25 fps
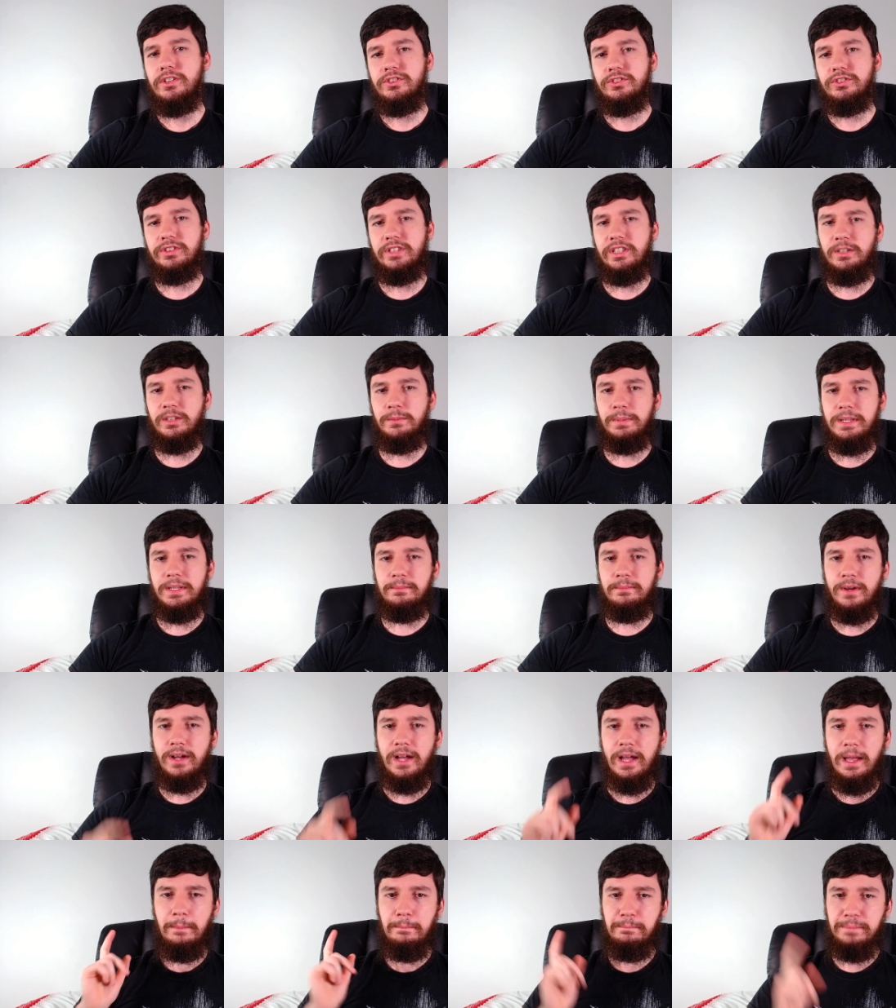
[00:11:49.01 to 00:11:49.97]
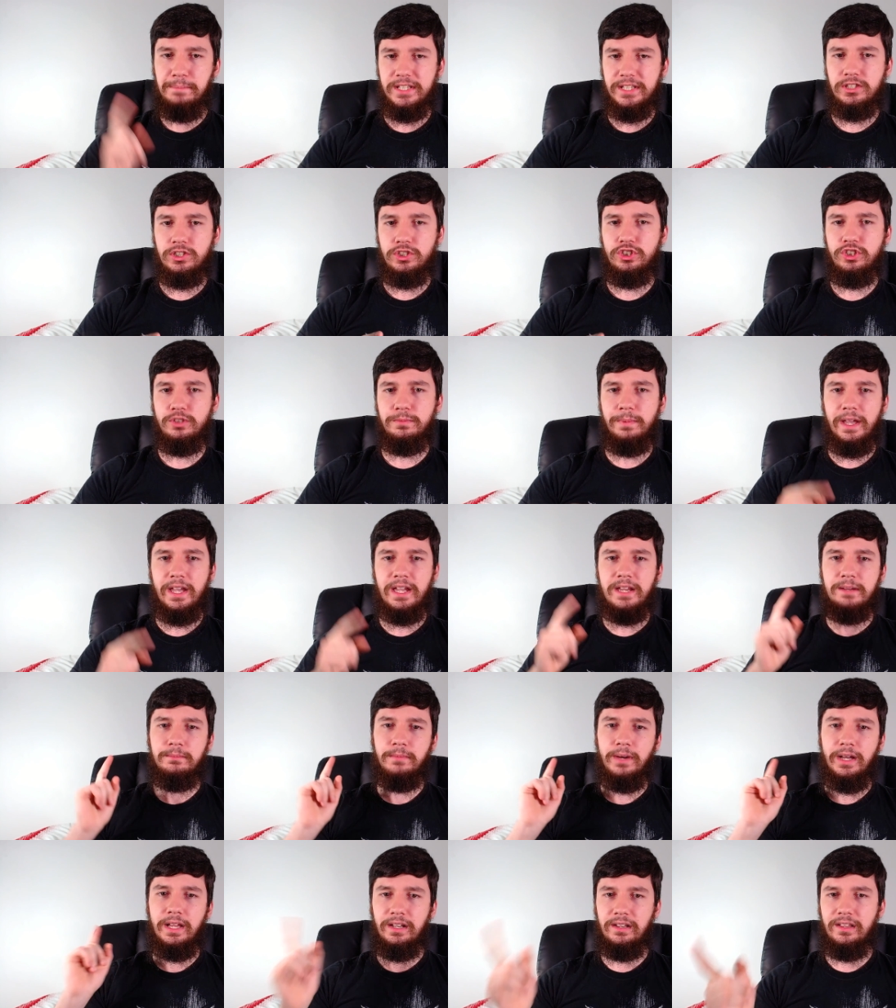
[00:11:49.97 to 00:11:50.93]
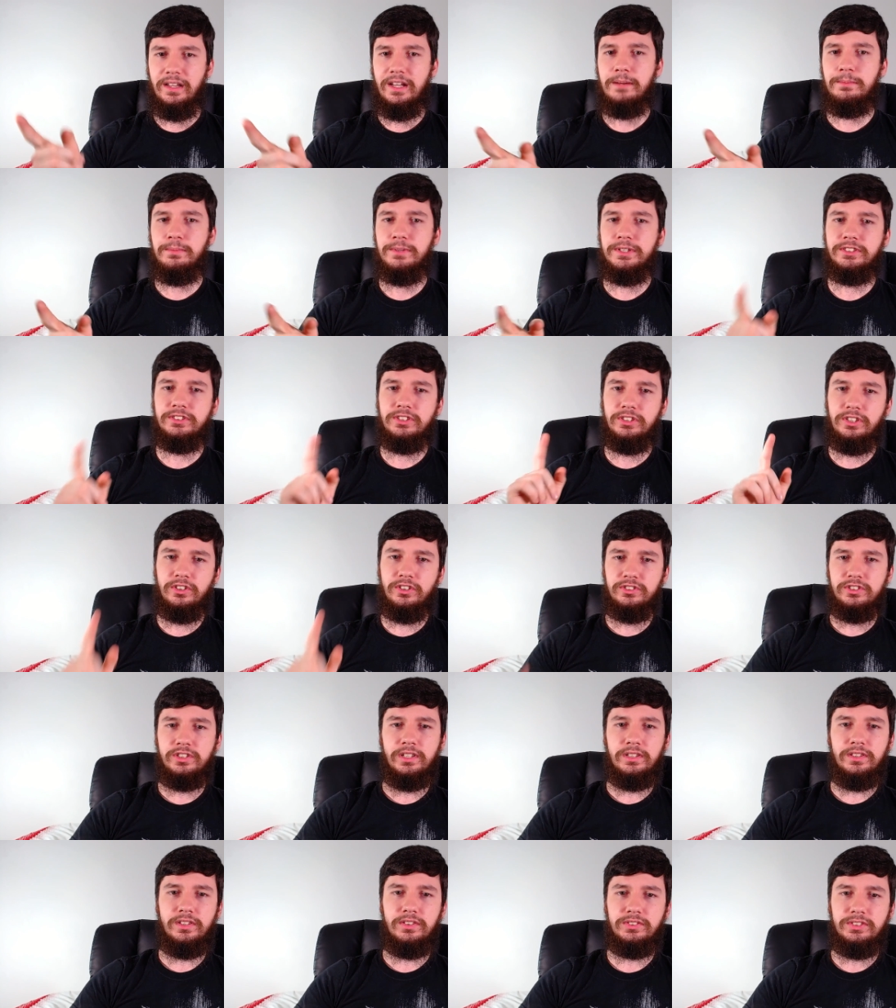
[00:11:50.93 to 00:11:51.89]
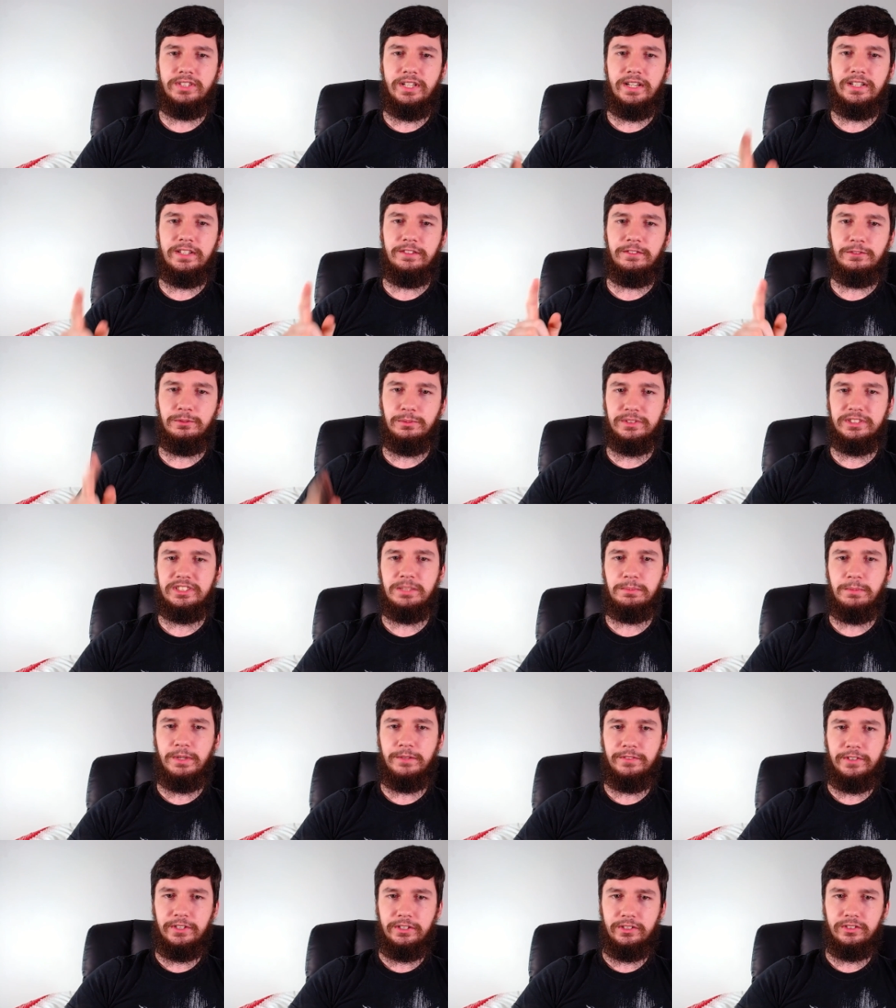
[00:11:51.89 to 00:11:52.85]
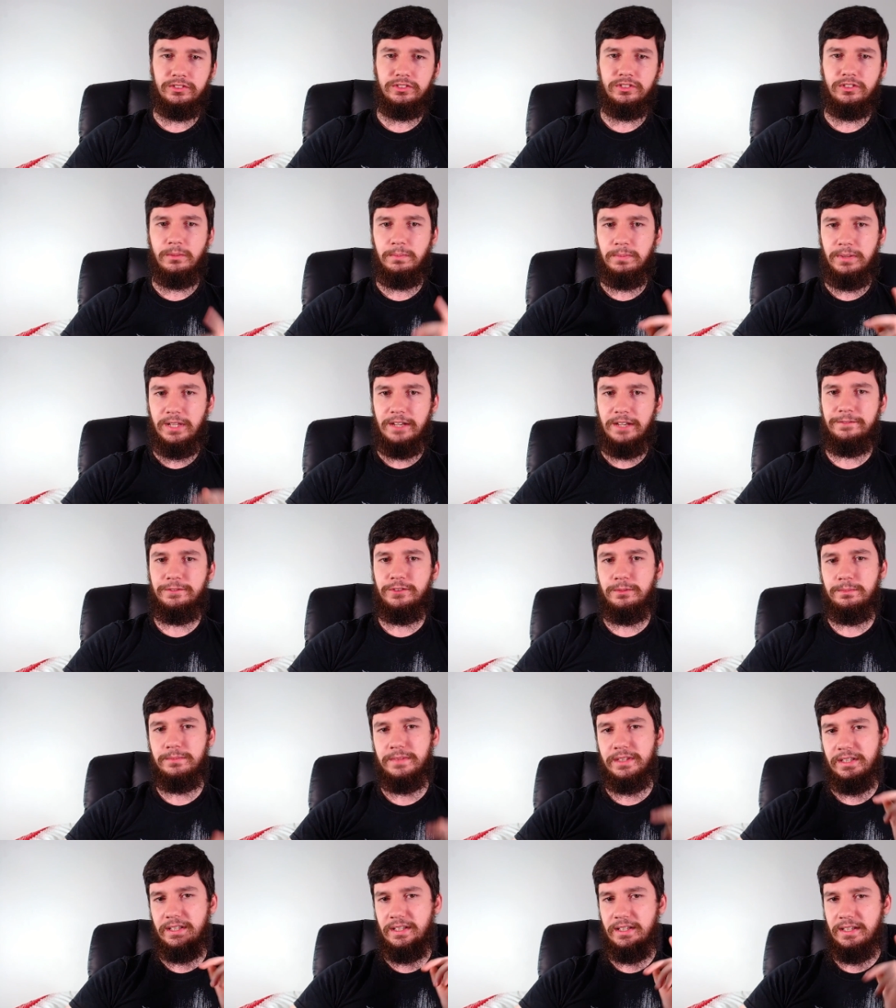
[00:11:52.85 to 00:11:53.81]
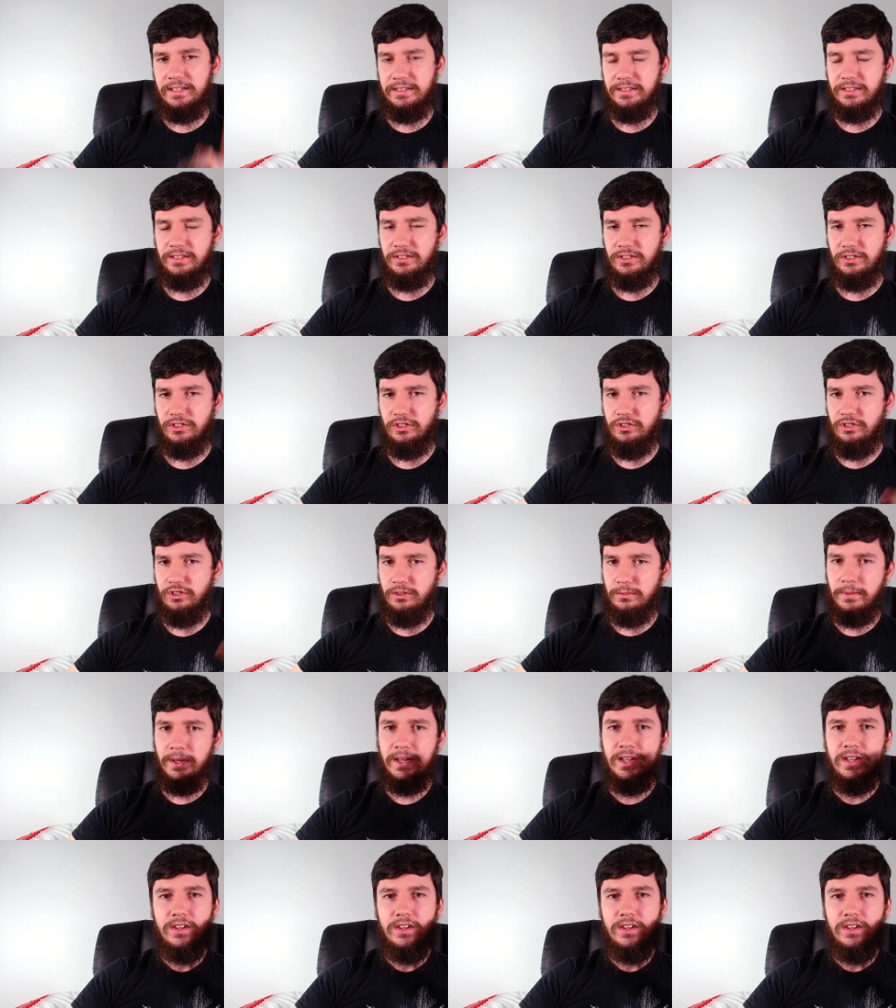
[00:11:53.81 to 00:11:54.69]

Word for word: So that'll be my BitTube and my LBRY. So go check those out if you want to see my videos on a platform that isn't YouTube.